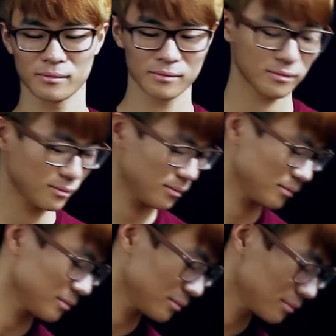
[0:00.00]

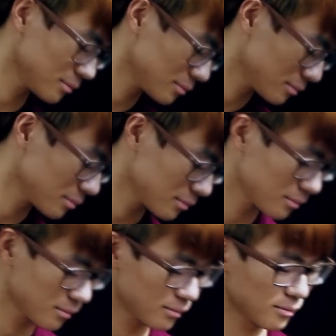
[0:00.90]

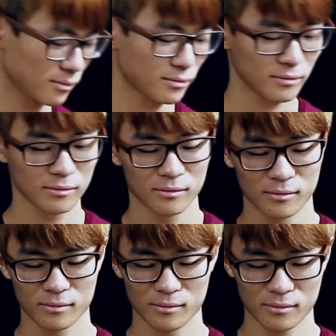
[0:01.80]

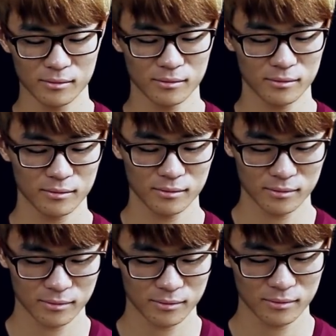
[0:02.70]

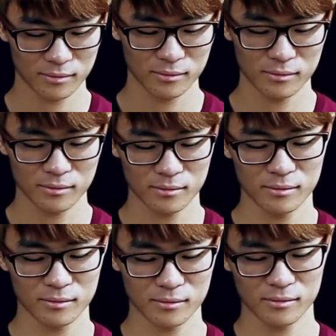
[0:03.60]

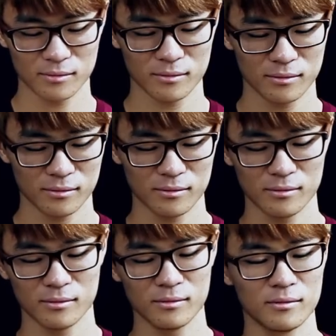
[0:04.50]

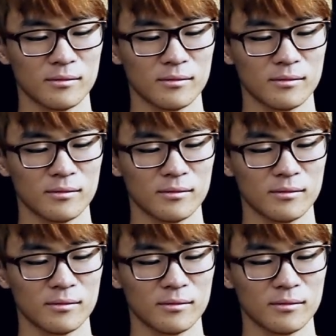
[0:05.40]
The person shown says nothing.